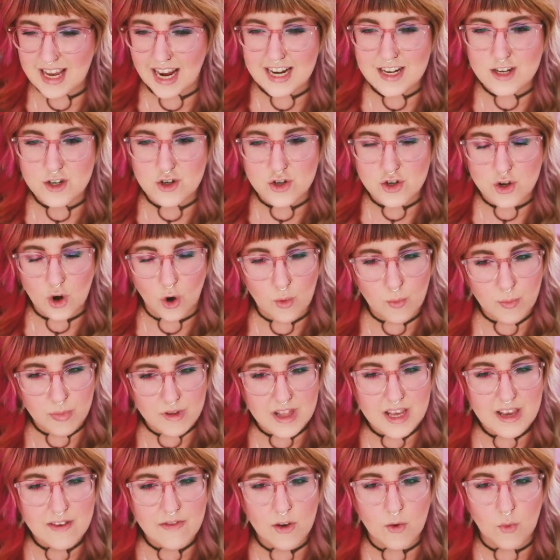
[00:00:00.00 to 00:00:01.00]
I don't
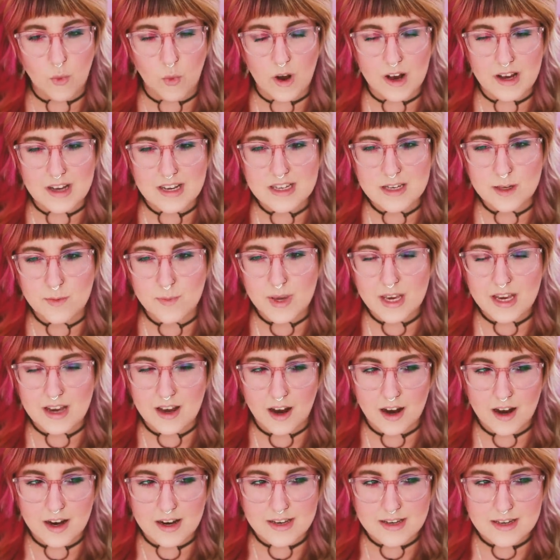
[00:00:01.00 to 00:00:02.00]
believe it was
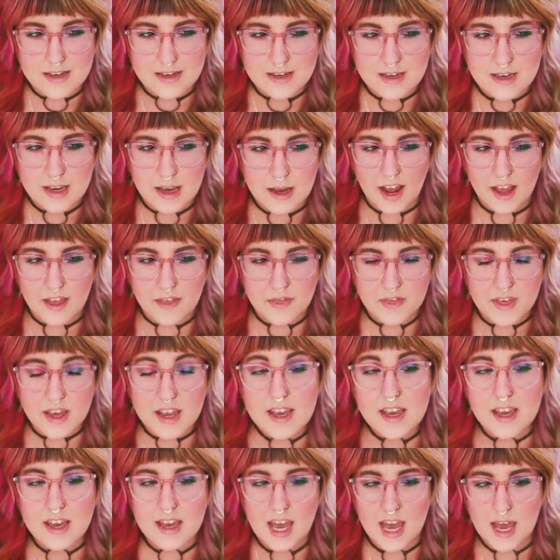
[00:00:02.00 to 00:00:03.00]
because I
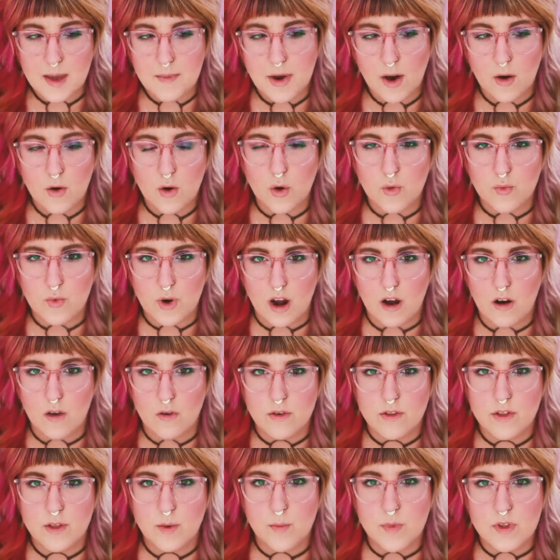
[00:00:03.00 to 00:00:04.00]
think it came out
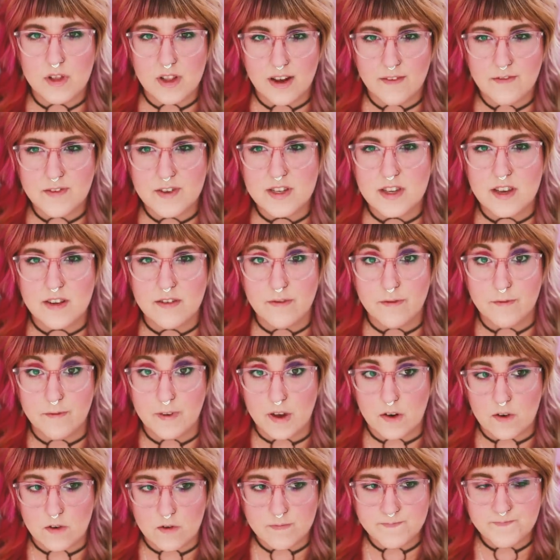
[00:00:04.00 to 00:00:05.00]
around the Maleficent
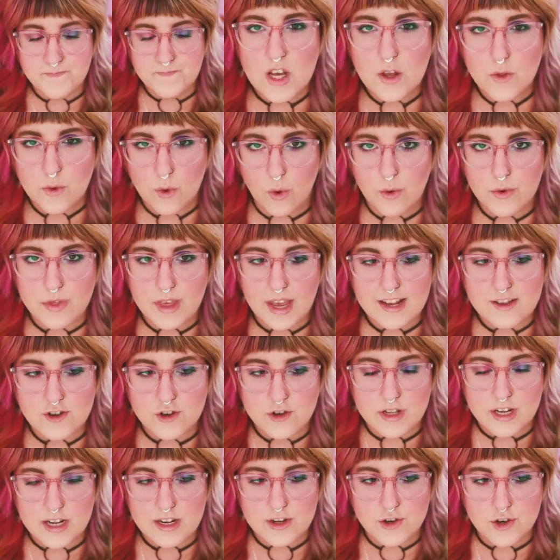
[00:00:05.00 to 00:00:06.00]
film, the one with
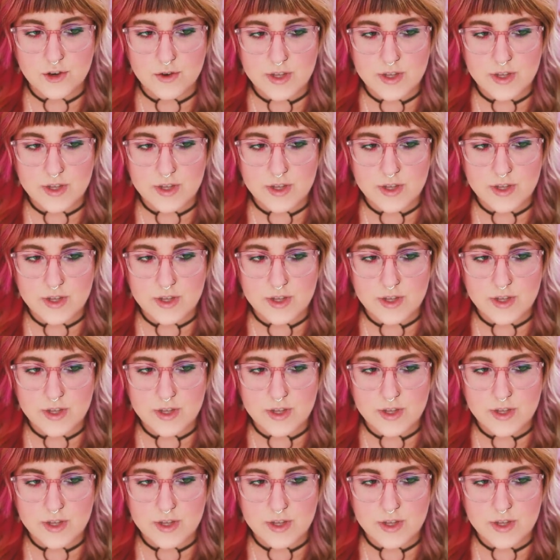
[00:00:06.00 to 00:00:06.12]
Angelina